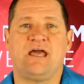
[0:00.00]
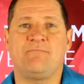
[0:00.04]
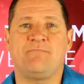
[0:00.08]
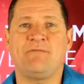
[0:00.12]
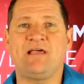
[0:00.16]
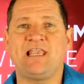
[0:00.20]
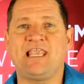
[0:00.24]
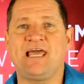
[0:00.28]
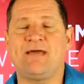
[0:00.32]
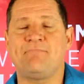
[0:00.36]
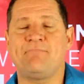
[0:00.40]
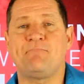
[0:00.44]

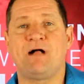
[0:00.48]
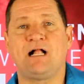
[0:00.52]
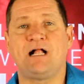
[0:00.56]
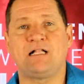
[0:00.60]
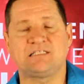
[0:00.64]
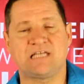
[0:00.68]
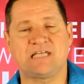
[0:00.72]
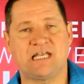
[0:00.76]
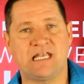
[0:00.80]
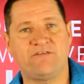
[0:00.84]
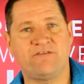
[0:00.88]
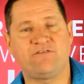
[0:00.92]
MLM
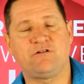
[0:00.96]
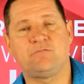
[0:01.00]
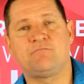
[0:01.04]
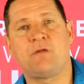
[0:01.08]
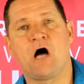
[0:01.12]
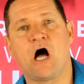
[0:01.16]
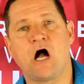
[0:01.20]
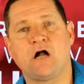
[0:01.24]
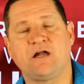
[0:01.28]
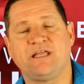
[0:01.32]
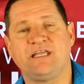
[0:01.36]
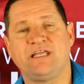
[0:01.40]
multi-level
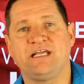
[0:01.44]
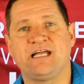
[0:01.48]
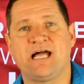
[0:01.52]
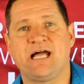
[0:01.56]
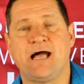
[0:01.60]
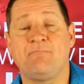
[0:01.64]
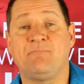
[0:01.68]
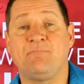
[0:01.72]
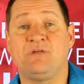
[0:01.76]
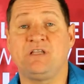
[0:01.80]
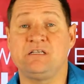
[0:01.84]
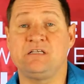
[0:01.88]
marketing
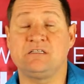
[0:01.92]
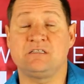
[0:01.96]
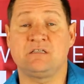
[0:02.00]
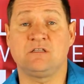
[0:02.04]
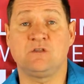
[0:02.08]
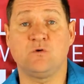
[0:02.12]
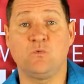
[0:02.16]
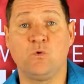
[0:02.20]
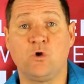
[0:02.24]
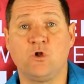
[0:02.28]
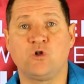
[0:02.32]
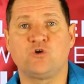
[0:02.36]
companies in
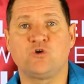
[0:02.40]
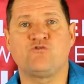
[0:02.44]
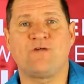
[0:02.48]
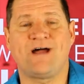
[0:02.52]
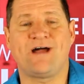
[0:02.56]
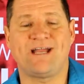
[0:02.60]
the world